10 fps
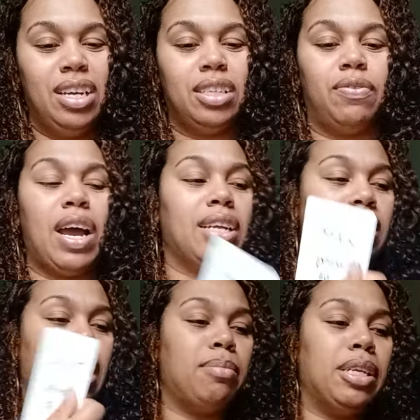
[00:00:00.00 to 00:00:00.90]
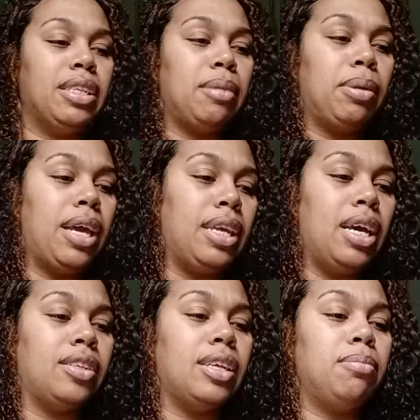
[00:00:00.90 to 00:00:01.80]
Divine timing is at play.
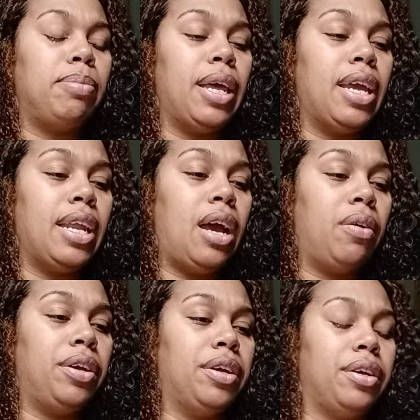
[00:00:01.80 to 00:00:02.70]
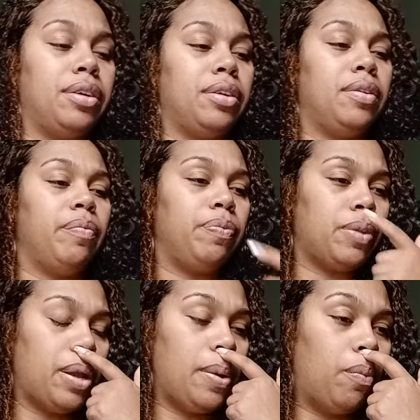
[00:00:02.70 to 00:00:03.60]
Yeah, some playing out here.
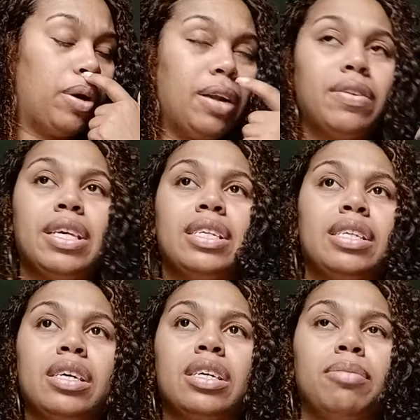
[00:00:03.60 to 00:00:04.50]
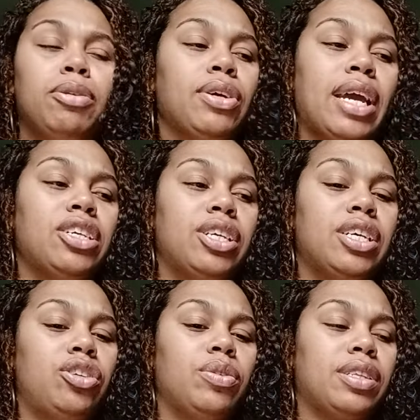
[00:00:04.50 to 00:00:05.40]
Whatever this communication
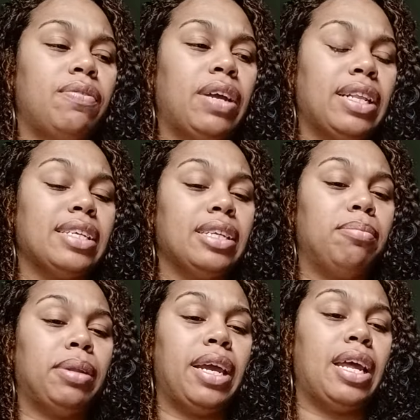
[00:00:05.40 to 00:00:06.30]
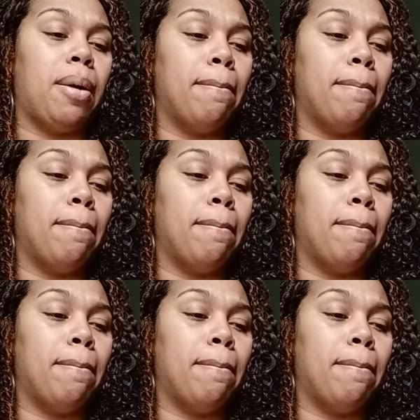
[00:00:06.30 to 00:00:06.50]
issue and stuff like that, some playing out.